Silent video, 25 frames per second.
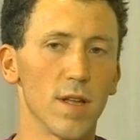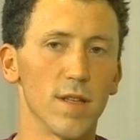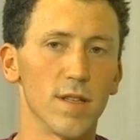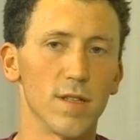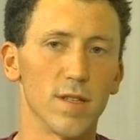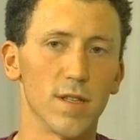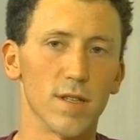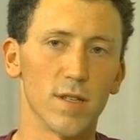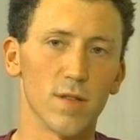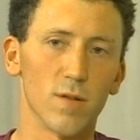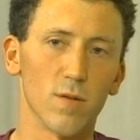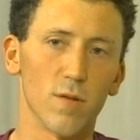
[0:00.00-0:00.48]

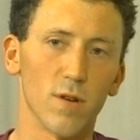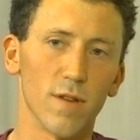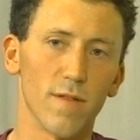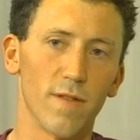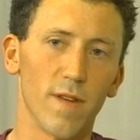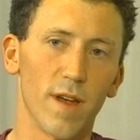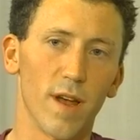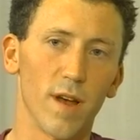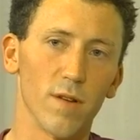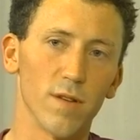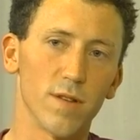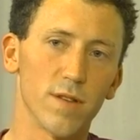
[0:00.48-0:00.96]
as a sort
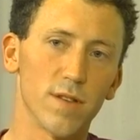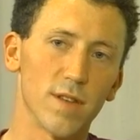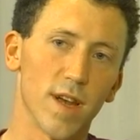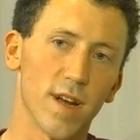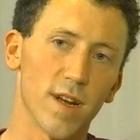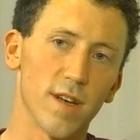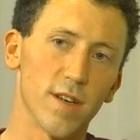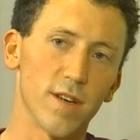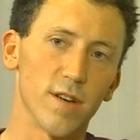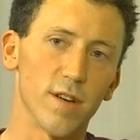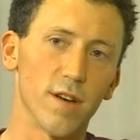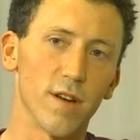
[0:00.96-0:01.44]
of health
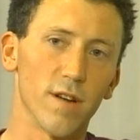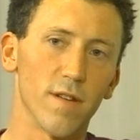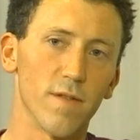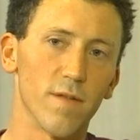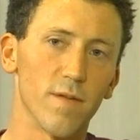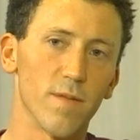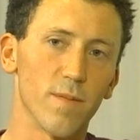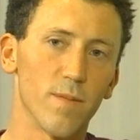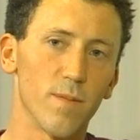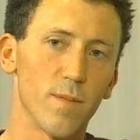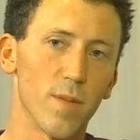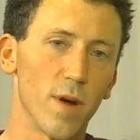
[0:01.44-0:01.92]
sector
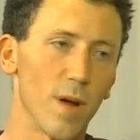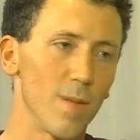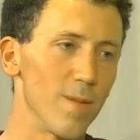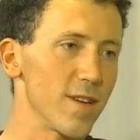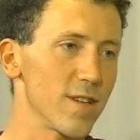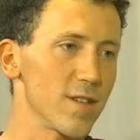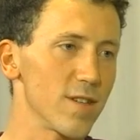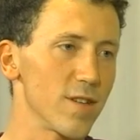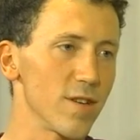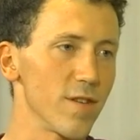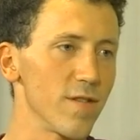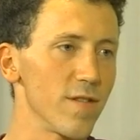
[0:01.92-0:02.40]
of
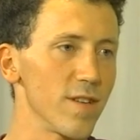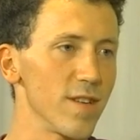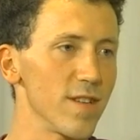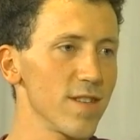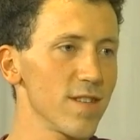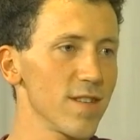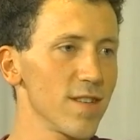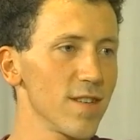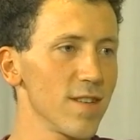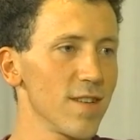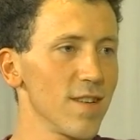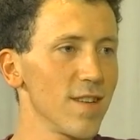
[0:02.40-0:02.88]
public
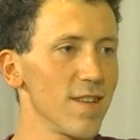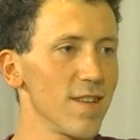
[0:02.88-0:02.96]
service.